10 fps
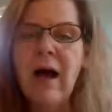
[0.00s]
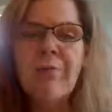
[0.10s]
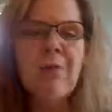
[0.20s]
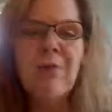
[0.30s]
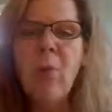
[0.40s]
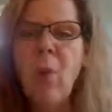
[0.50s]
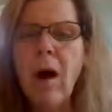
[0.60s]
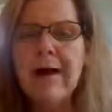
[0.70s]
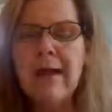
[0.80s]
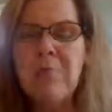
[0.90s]
There are
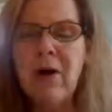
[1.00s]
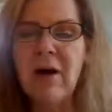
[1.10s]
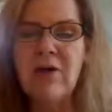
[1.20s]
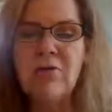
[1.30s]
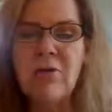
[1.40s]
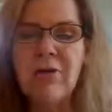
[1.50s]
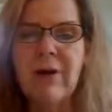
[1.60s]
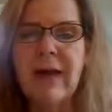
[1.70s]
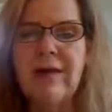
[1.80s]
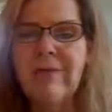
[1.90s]
walkie paws, which are
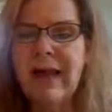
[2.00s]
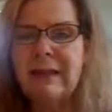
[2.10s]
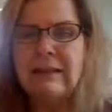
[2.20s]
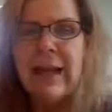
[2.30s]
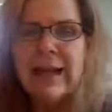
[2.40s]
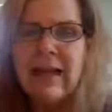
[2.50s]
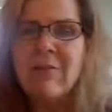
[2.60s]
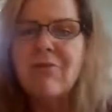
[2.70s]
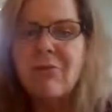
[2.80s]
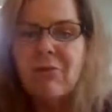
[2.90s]
kind of like
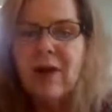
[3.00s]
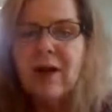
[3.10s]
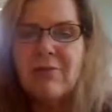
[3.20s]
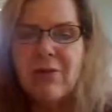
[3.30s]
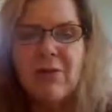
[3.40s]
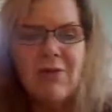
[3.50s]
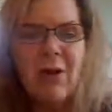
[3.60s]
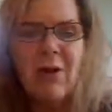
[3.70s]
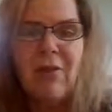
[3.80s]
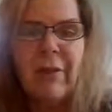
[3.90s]
leggings for dogs. It goes
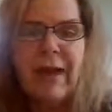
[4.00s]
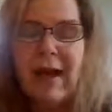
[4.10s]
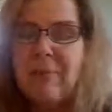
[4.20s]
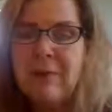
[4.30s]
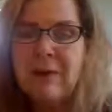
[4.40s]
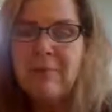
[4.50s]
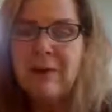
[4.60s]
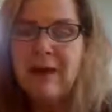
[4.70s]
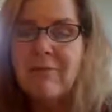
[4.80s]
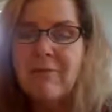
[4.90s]
all the way up and
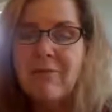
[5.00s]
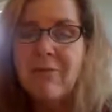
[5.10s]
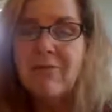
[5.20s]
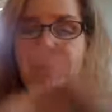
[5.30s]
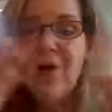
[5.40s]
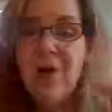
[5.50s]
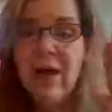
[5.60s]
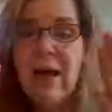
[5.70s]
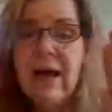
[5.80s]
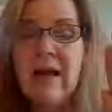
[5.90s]
covers the fur,
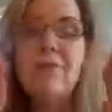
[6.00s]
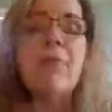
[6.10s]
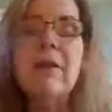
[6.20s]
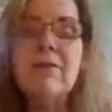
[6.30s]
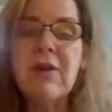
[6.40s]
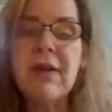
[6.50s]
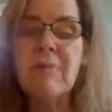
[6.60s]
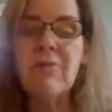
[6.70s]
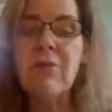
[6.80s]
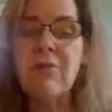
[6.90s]
as well as
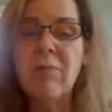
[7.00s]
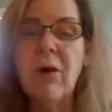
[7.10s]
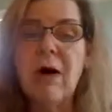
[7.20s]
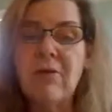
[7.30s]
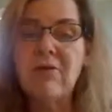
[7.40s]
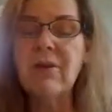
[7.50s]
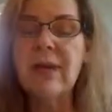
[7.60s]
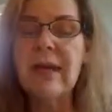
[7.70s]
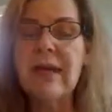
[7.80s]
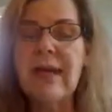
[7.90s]
keeps those paws
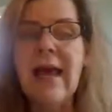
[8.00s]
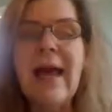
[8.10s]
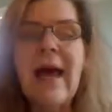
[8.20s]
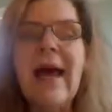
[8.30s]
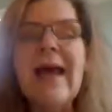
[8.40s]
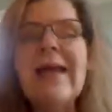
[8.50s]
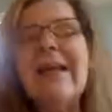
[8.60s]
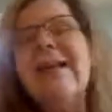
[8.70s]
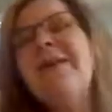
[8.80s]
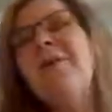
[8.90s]
clean. And,
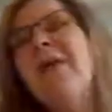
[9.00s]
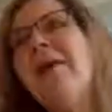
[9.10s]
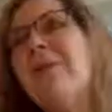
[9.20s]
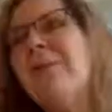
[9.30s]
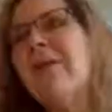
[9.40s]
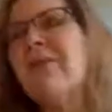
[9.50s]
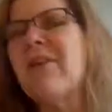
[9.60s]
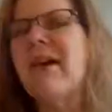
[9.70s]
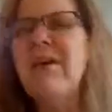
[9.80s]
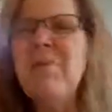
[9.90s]
a lot of people are going to
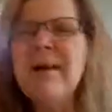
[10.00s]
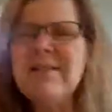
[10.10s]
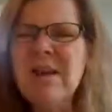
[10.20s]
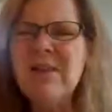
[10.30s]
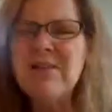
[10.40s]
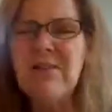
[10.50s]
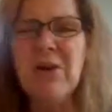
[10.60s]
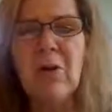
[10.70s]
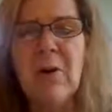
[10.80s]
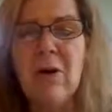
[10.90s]
say, oh, my dog's never
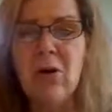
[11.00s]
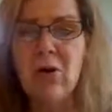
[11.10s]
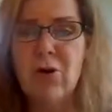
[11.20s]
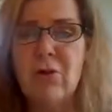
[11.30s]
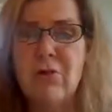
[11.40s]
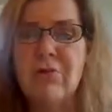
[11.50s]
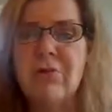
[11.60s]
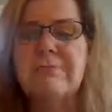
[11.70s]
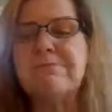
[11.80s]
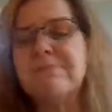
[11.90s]
going to wear
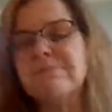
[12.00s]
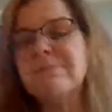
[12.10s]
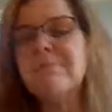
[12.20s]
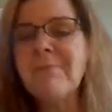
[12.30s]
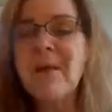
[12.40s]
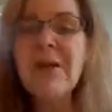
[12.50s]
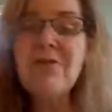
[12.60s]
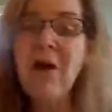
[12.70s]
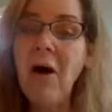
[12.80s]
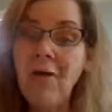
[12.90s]
shoes.
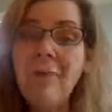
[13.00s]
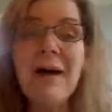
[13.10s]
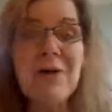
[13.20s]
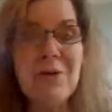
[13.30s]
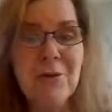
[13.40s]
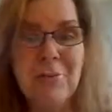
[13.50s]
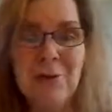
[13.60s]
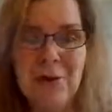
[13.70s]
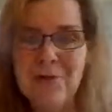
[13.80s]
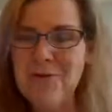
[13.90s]
It's all about your
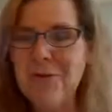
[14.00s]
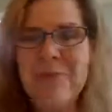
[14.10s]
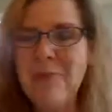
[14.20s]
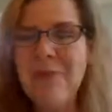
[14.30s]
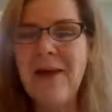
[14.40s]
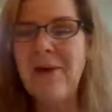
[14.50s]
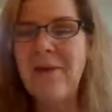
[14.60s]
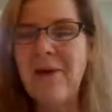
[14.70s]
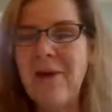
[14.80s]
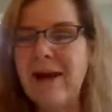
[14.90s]
approach. Remember that
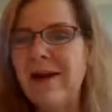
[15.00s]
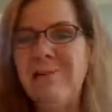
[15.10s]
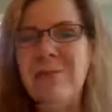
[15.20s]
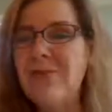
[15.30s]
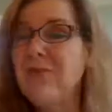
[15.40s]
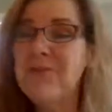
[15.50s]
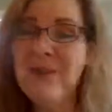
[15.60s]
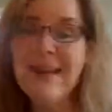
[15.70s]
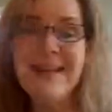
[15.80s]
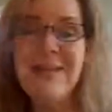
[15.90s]
with our animals, just
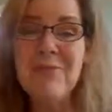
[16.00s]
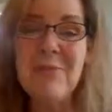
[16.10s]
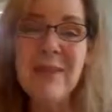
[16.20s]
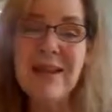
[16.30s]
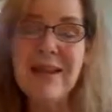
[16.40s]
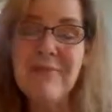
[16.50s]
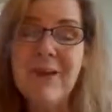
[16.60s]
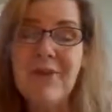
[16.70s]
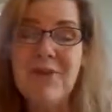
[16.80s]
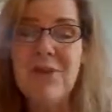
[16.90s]
like it is with any of
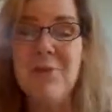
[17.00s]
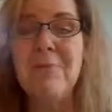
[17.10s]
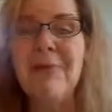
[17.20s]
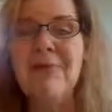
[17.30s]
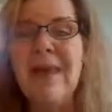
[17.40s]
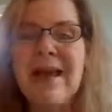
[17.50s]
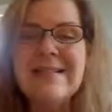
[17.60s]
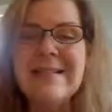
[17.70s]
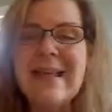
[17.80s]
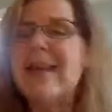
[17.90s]
us humans
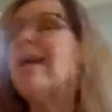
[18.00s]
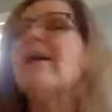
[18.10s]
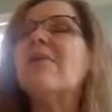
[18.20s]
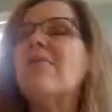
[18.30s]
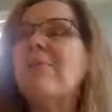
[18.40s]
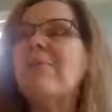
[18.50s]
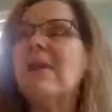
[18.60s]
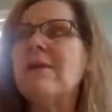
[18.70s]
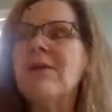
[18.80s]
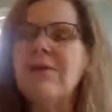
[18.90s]
taking on
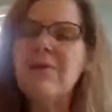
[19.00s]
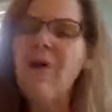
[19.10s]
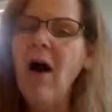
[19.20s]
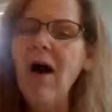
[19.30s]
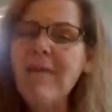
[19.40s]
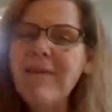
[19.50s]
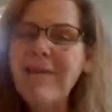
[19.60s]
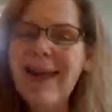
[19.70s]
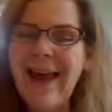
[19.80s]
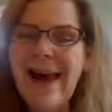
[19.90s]
something new. It's all in
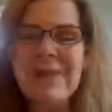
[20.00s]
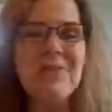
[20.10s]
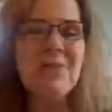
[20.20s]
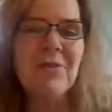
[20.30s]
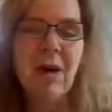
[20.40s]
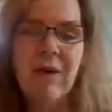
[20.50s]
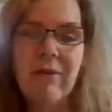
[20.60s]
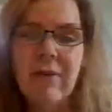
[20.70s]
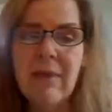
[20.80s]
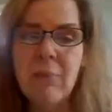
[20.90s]
the attitude,
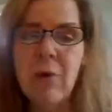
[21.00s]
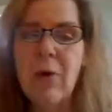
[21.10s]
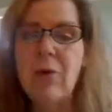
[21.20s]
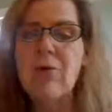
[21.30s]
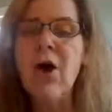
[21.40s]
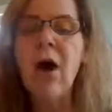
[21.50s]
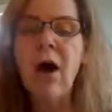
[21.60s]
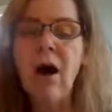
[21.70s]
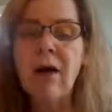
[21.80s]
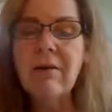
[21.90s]
all in the approach,
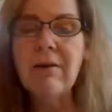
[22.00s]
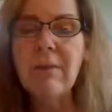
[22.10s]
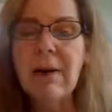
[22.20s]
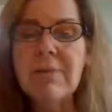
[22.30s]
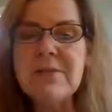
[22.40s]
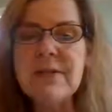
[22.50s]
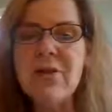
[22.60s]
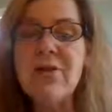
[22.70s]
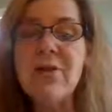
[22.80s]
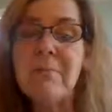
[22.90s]
all in the
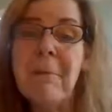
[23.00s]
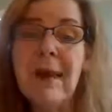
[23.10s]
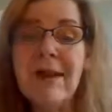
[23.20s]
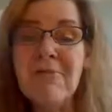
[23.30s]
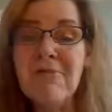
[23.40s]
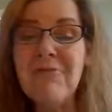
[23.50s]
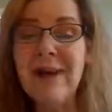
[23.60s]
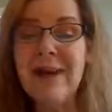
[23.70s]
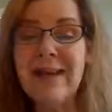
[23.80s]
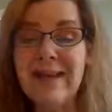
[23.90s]
repetition. Make it
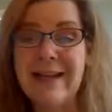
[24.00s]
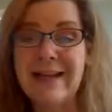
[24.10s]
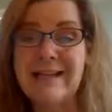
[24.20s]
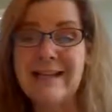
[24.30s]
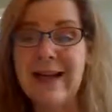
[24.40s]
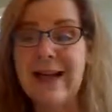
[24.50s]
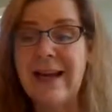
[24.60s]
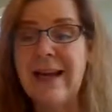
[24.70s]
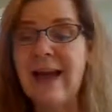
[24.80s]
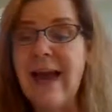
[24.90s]
fun and
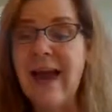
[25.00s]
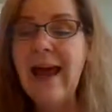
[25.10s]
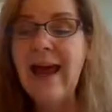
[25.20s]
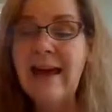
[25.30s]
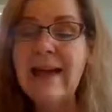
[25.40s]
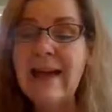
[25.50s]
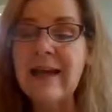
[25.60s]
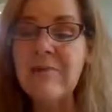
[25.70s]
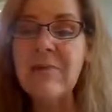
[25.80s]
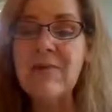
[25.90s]
exciting, and
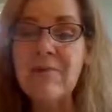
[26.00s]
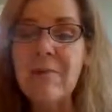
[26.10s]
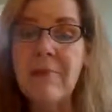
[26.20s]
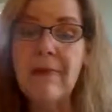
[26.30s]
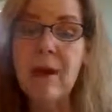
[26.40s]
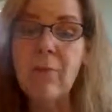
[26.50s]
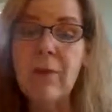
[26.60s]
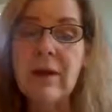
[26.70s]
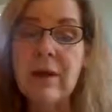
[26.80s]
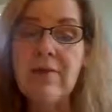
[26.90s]
it can be something that
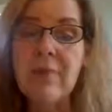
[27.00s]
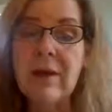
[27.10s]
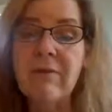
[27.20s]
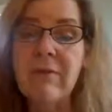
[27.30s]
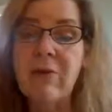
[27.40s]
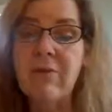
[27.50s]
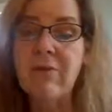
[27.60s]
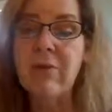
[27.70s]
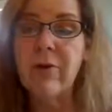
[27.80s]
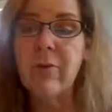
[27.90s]
really is
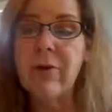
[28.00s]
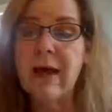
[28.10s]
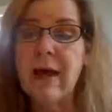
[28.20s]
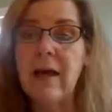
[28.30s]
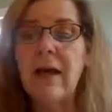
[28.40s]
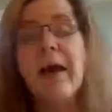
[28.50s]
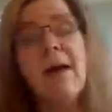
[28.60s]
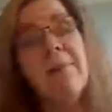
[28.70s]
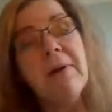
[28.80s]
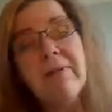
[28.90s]
beneficial for your pet.
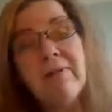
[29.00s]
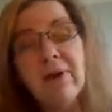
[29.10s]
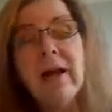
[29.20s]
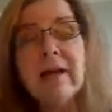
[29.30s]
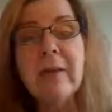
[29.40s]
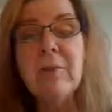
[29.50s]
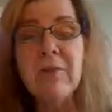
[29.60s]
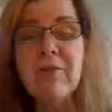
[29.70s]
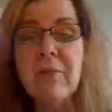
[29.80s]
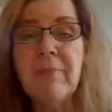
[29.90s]
But if you're not going to
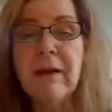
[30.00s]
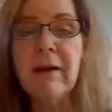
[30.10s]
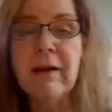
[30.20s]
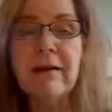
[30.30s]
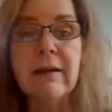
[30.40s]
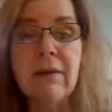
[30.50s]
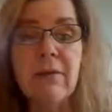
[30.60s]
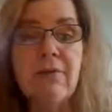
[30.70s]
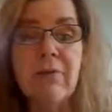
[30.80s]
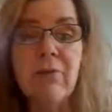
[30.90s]
put something on,
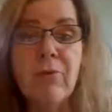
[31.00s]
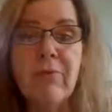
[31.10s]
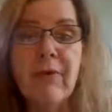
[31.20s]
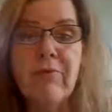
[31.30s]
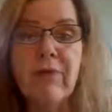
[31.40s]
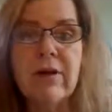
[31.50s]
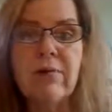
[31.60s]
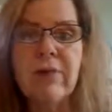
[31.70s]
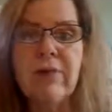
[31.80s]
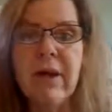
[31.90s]
some sort of covering
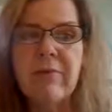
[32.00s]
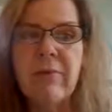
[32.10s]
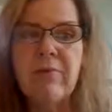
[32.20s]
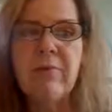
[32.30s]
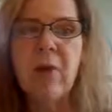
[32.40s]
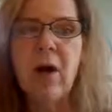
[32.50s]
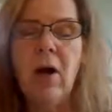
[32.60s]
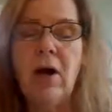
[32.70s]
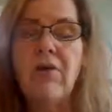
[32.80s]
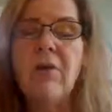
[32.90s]
to protect those
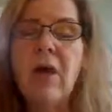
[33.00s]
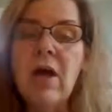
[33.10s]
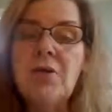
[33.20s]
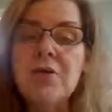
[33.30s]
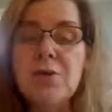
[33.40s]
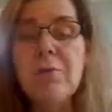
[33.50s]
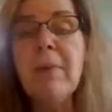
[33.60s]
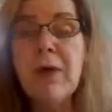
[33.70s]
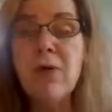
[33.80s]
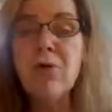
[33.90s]
paws, do
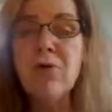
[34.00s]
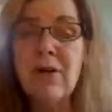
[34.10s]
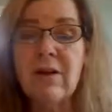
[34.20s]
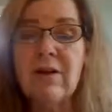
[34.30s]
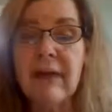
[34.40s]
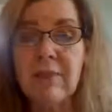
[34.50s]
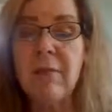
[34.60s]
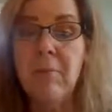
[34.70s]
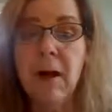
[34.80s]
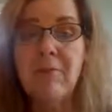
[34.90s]
make sure you clean
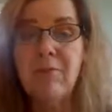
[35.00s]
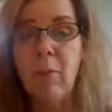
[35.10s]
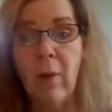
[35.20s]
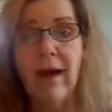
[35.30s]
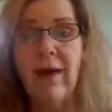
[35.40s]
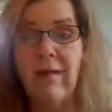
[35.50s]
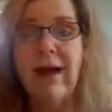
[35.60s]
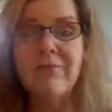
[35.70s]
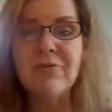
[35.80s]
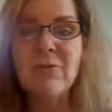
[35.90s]
them off well
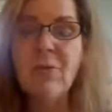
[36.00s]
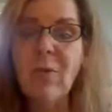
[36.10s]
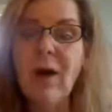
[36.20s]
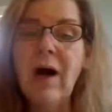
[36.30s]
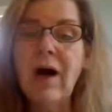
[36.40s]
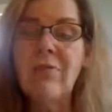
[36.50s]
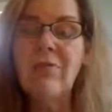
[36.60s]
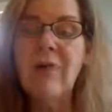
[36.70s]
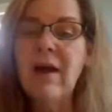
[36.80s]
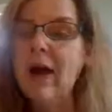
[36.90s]
after your walks.